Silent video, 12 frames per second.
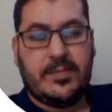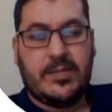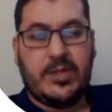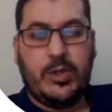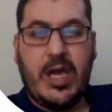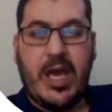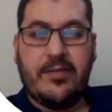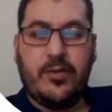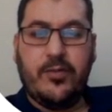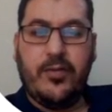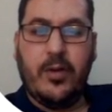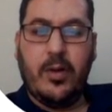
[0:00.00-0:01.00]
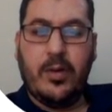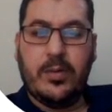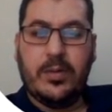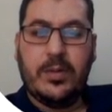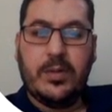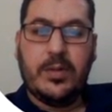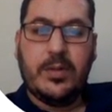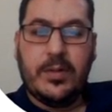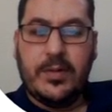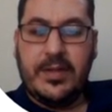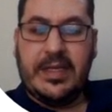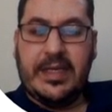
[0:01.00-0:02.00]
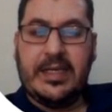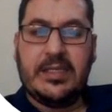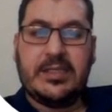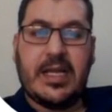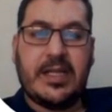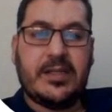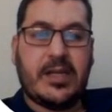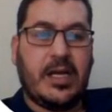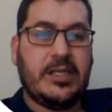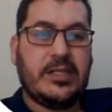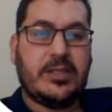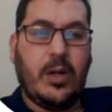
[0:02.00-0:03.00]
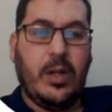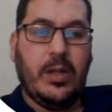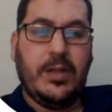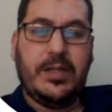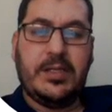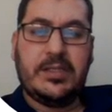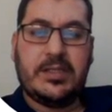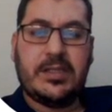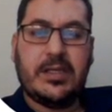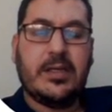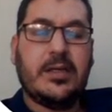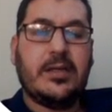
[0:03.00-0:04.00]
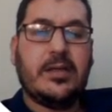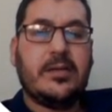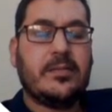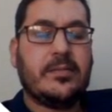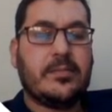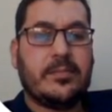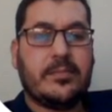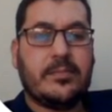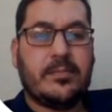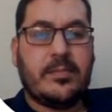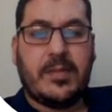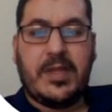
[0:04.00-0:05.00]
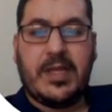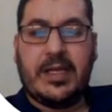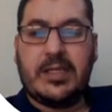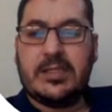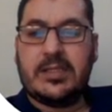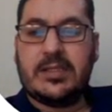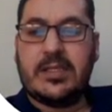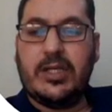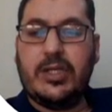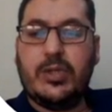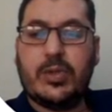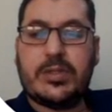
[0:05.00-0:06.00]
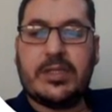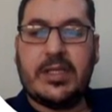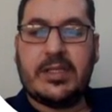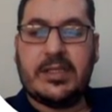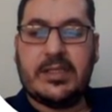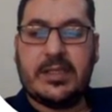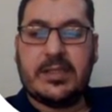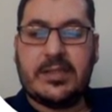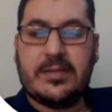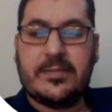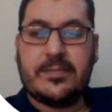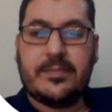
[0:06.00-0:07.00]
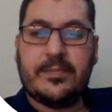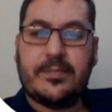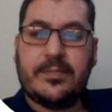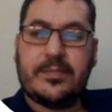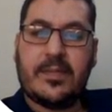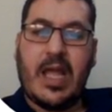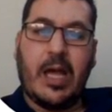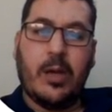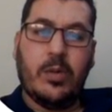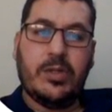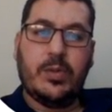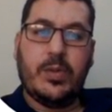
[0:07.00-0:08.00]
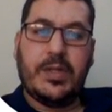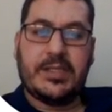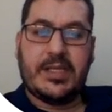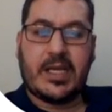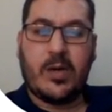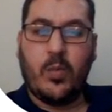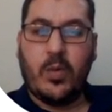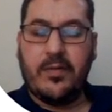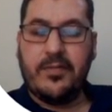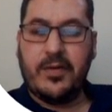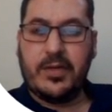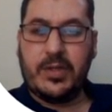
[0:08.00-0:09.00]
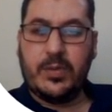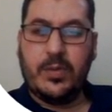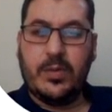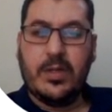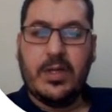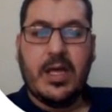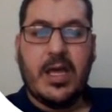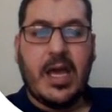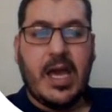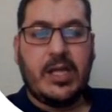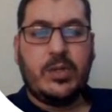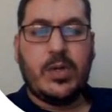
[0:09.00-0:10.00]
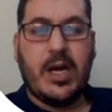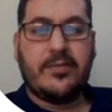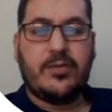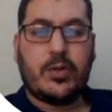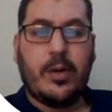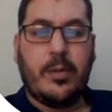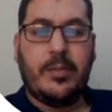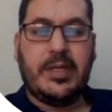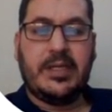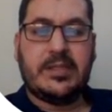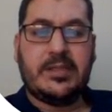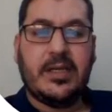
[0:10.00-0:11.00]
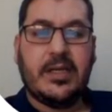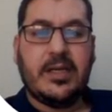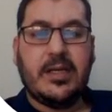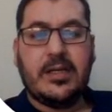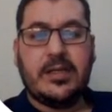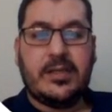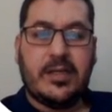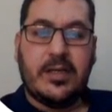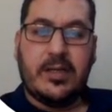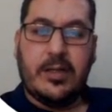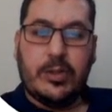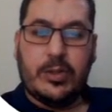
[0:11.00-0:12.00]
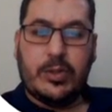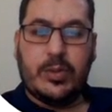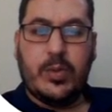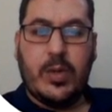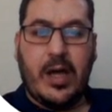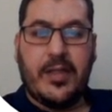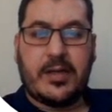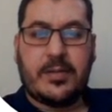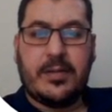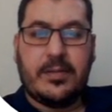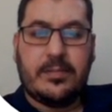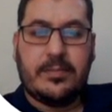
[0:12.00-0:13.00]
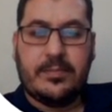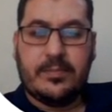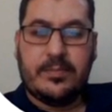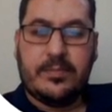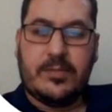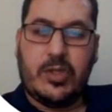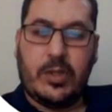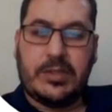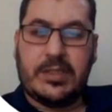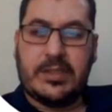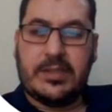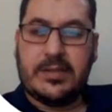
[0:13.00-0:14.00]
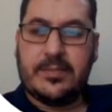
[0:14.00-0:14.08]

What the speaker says: You have to follow these and write all these things in your sentences. I will do the second one for you, and you have to complete 2 other choices.